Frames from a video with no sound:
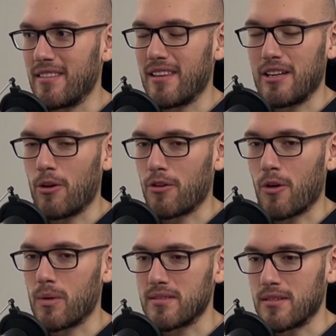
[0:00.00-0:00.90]
they don't know
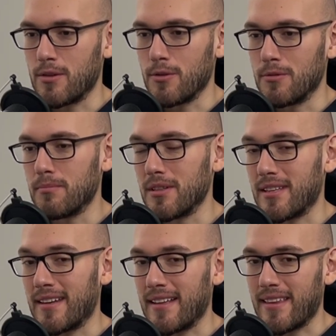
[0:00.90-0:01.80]
what to do. But
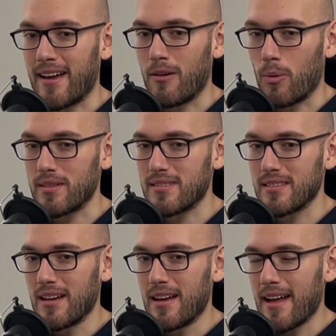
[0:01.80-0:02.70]
then at that
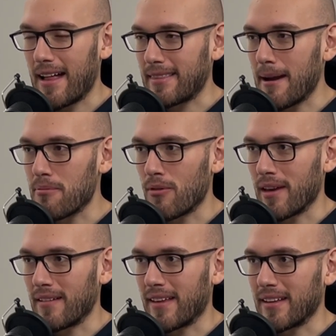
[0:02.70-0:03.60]

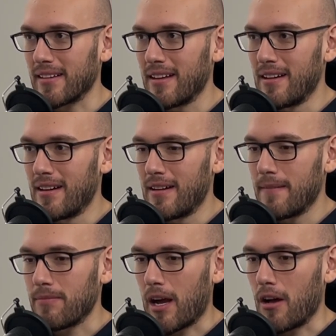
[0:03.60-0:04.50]
point, like
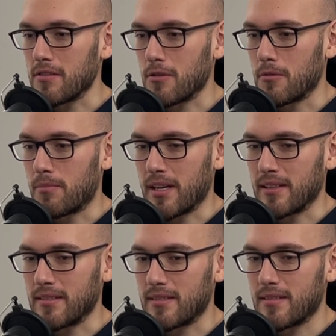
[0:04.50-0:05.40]
that also
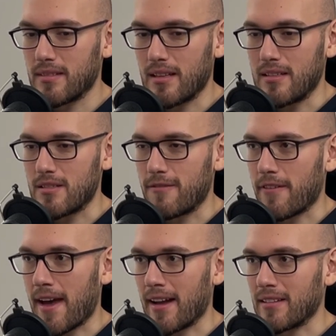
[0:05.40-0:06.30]
brings into
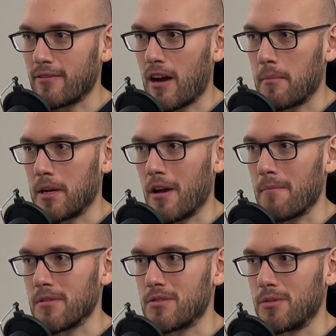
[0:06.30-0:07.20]
fact of how many
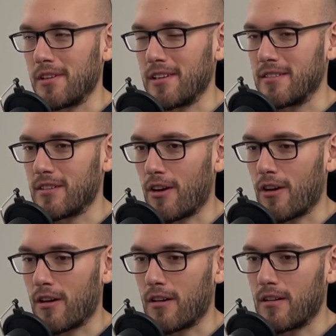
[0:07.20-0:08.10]
opportunities there
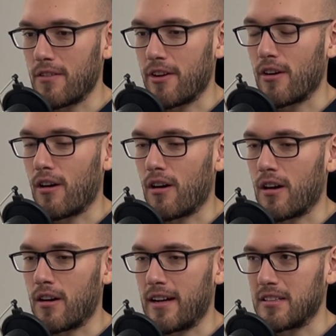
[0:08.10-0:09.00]

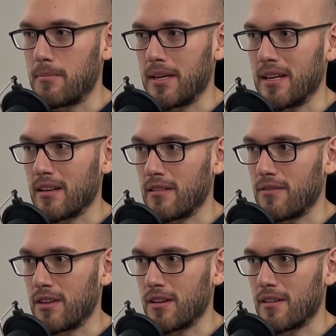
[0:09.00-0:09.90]
are at the beginning of
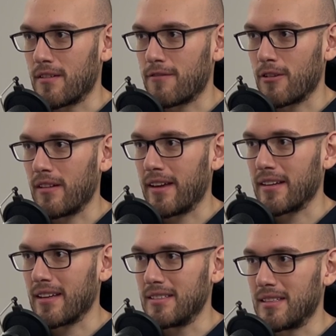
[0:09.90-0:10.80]
the year for
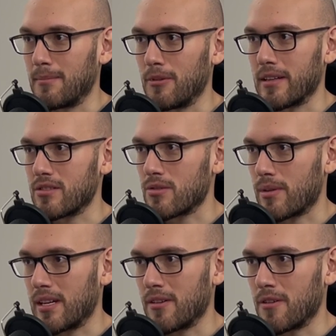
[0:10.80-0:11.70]
like example like
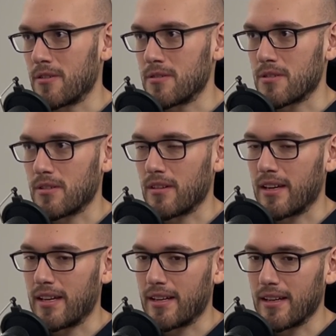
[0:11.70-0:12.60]
trainers or
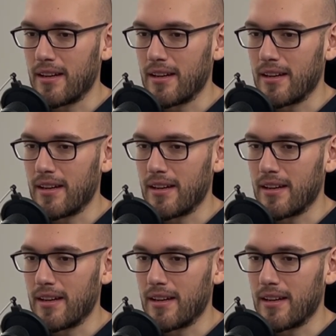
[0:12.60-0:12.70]
like